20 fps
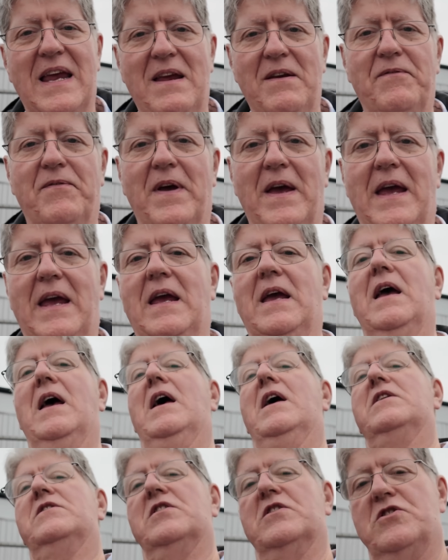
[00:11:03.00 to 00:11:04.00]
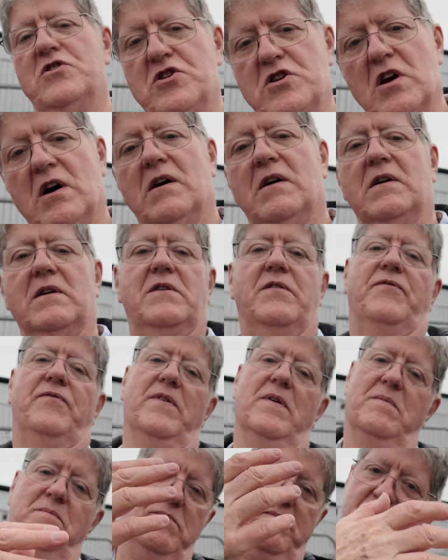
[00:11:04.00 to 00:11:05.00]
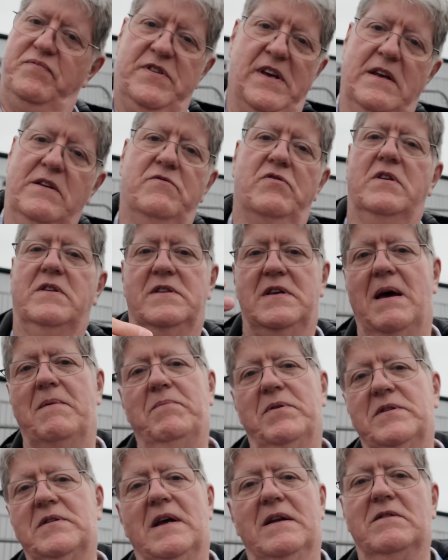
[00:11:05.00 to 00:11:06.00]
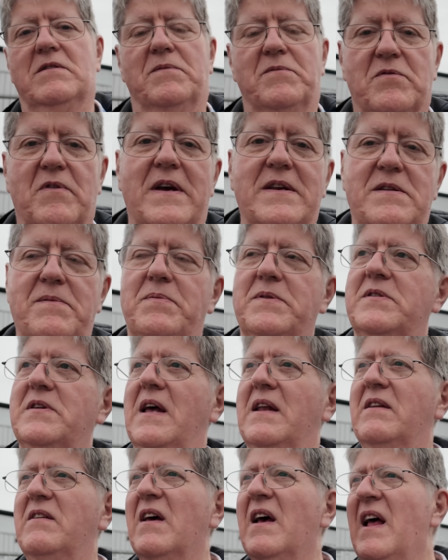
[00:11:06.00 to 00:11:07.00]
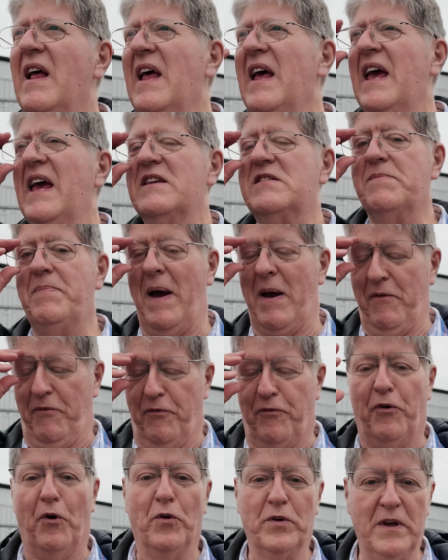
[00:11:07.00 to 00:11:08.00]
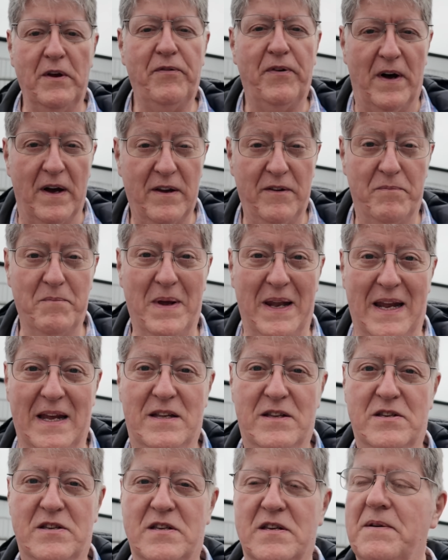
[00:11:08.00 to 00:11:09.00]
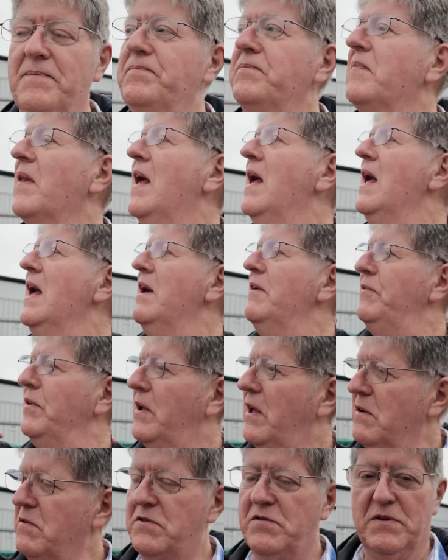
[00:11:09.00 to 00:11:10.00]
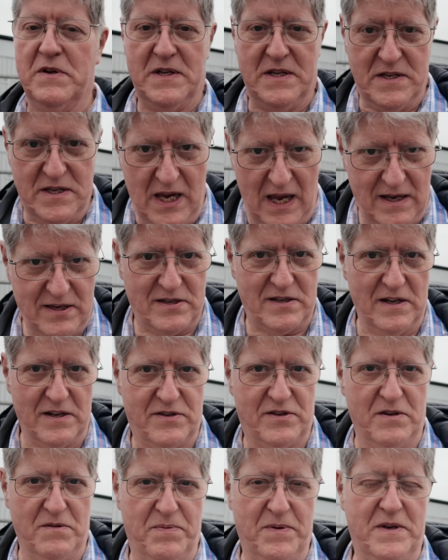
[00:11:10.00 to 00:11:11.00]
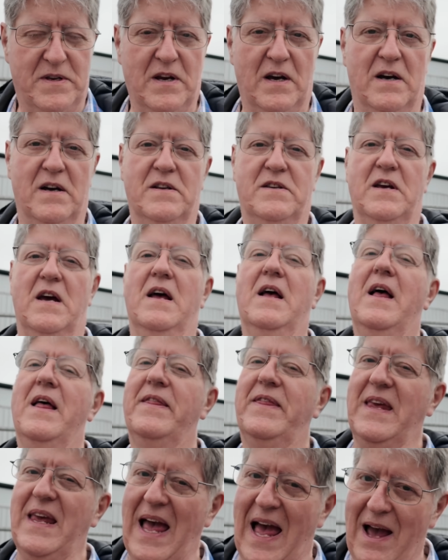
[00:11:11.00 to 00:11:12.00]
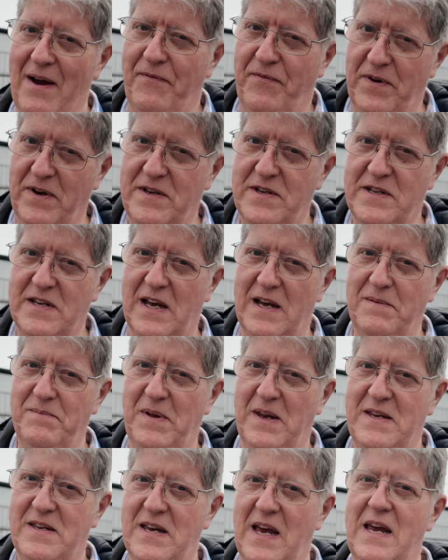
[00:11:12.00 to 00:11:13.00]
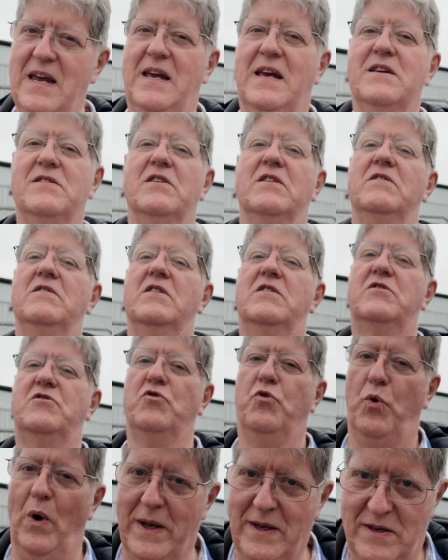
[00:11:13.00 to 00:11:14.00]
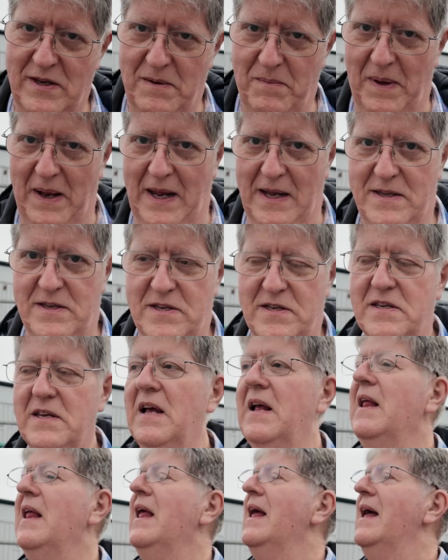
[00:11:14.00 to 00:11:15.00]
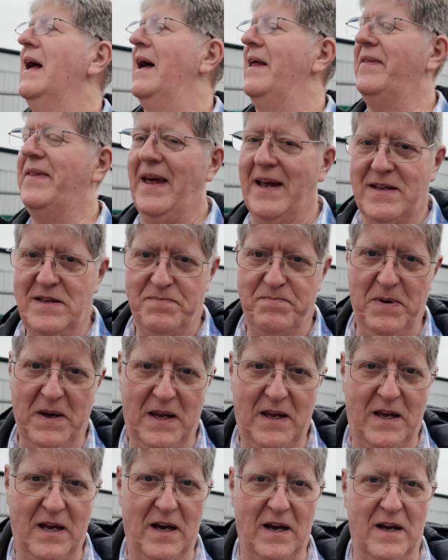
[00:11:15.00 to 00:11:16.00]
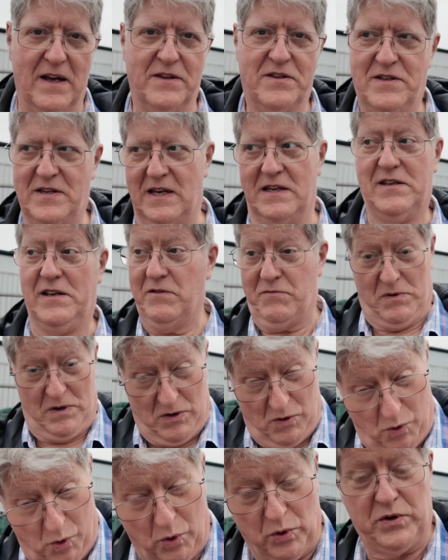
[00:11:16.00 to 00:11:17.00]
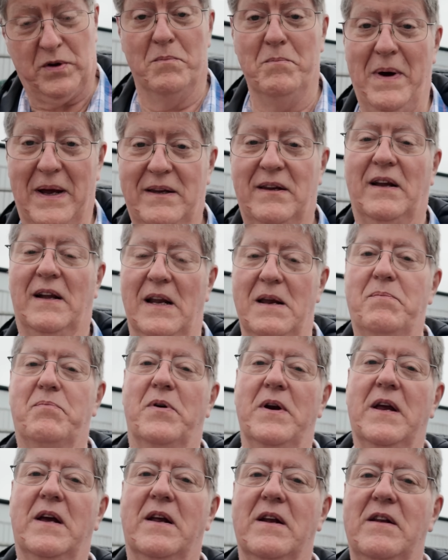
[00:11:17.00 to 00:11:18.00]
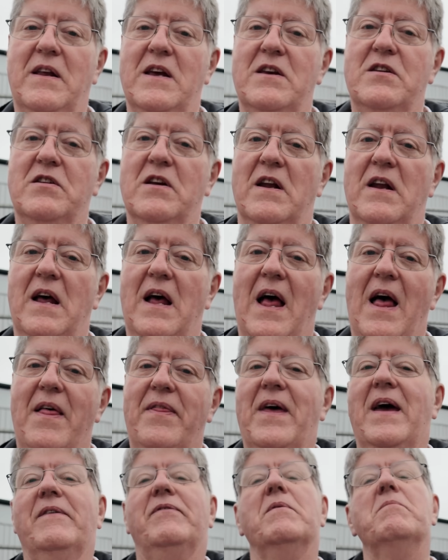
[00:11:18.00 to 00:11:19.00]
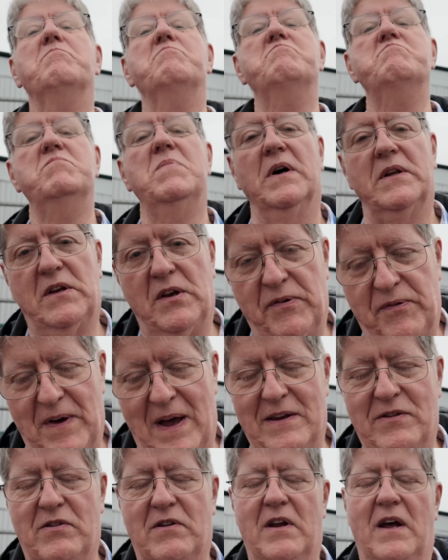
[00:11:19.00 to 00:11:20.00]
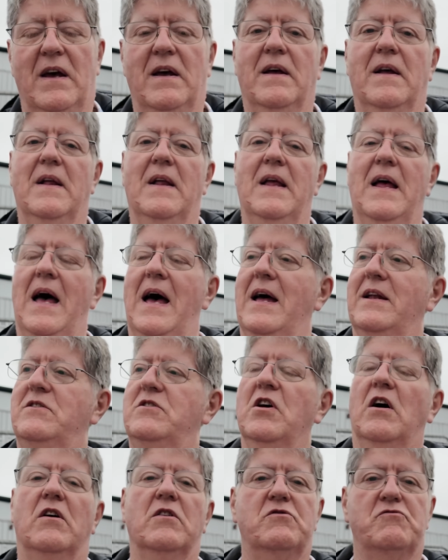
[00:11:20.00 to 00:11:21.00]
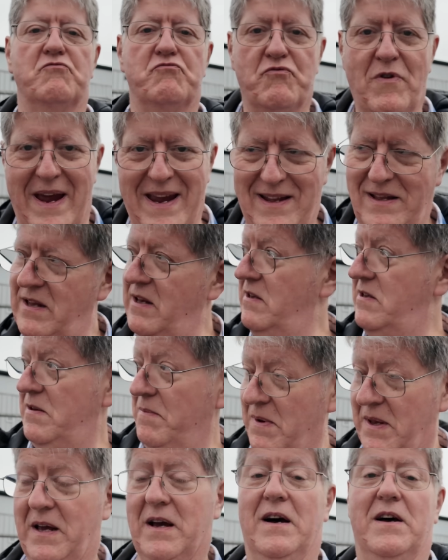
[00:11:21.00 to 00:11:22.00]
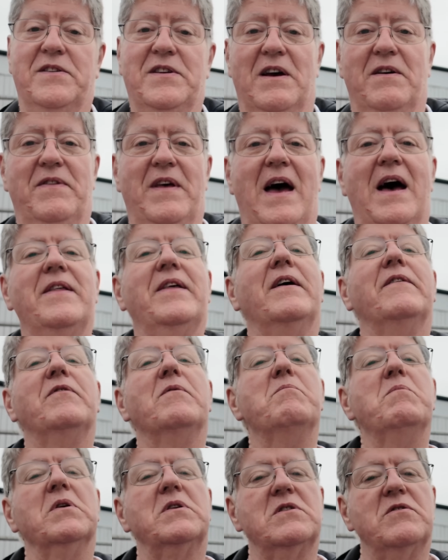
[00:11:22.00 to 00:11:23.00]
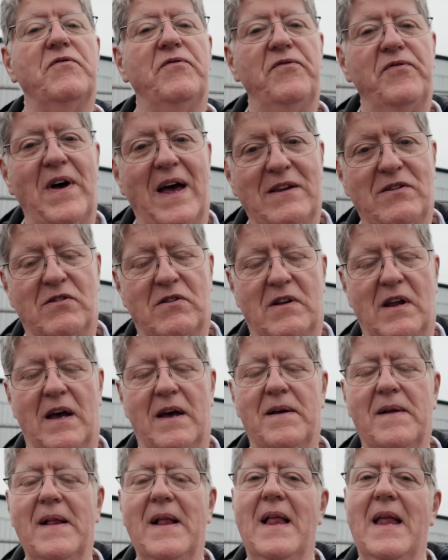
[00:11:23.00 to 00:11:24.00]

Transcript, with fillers: EV to charge from say 10% up to 80% is about 45 minutes. If you go to a Tesla supercharger, the average time they take is under 20 minutes. And that's because Teslas will automatically precondition. They have a much faster charge rate than some of the cars out there. They have a much faster